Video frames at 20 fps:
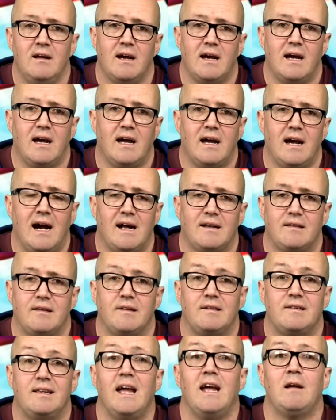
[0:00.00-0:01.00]
Uh, at the
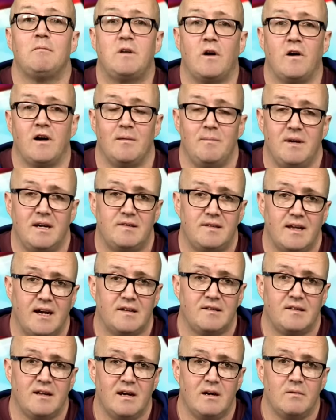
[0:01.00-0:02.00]
same time, he
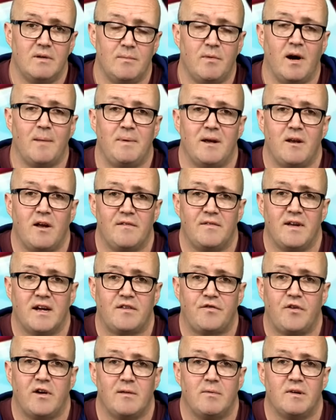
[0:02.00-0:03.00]
says, we might be live
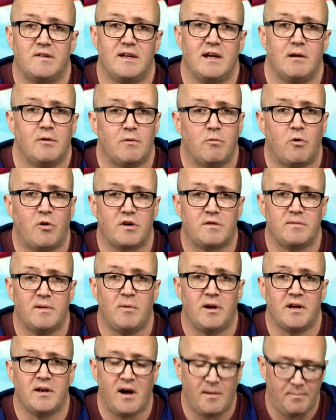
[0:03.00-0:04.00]
next Friday. We'll see how it works. We
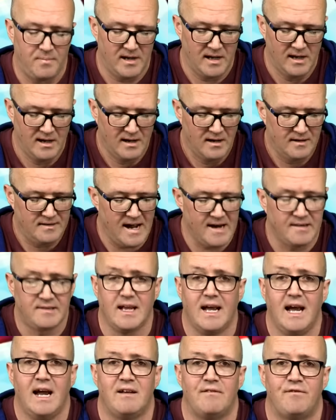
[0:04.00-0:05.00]
might not be. Thanks
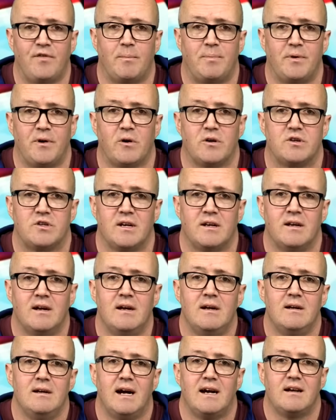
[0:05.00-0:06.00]
to Hayden for production,
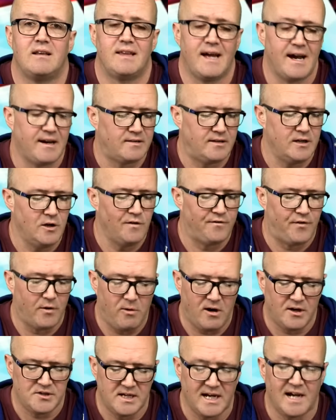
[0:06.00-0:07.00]
and thanks to you for
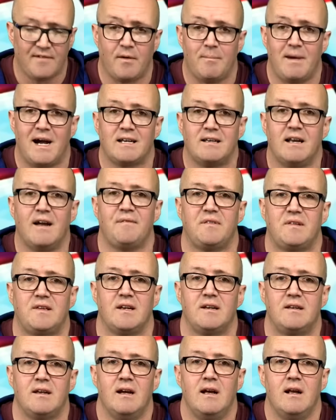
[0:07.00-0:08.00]
watching. Have a
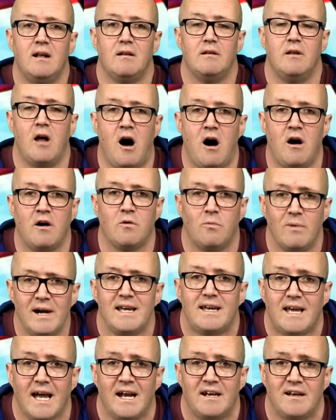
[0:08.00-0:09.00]
magnificent long
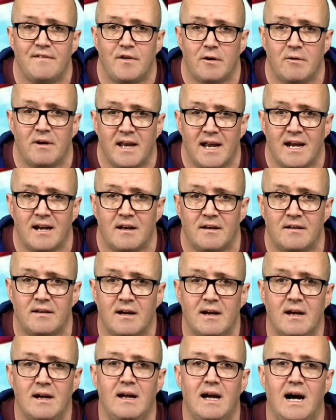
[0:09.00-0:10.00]
weekend if you're in England,
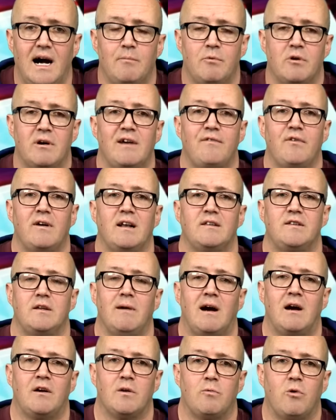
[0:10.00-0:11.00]
and wherever else you
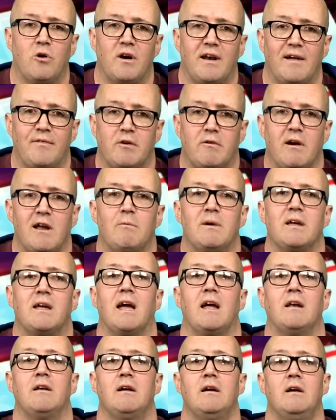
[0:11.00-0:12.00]
are in the world, have a great
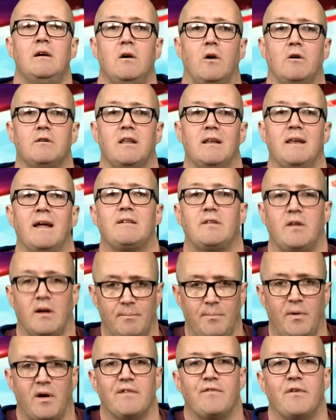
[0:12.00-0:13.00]
weekend. Until next time,
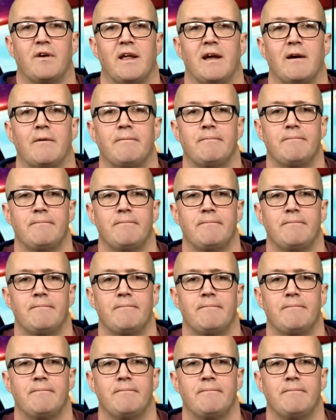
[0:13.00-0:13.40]
bye for now.